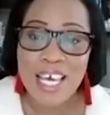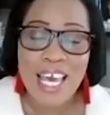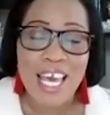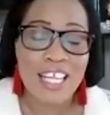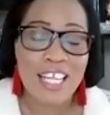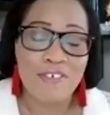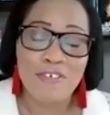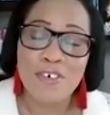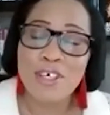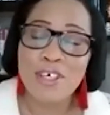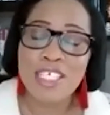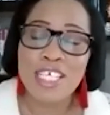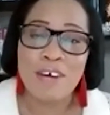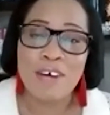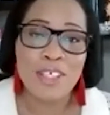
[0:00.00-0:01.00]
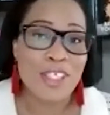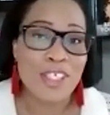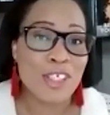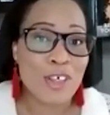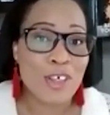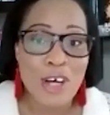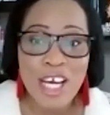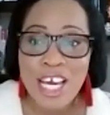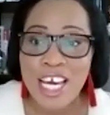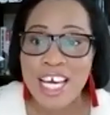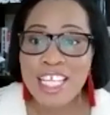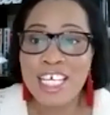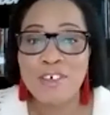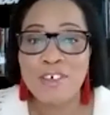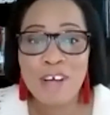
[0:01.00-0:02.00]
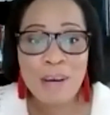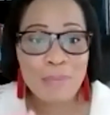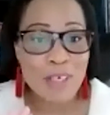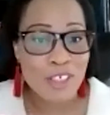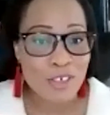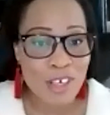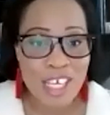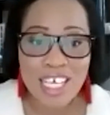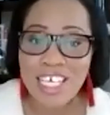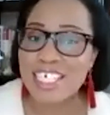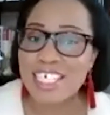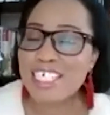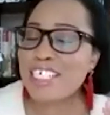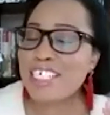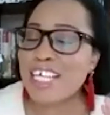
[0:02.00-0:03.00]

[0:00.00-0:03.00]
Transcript: And of course, I want you to go ahead and grab your drink,